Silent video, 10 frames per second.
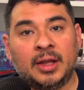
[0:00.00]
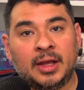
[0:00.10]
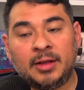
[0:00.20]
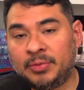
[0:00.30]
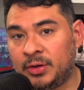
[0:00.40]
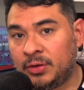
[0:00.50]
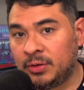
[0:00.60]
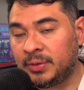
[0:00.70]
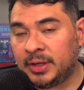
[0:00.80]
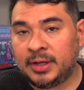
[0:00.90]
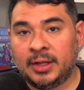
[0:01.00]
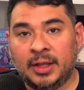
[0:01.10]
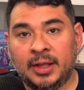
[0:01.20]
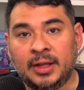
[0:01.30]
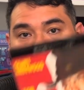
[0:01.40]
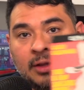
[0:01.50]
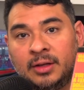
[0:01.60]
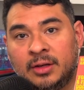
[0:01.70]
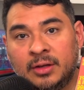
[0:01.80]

the new one, and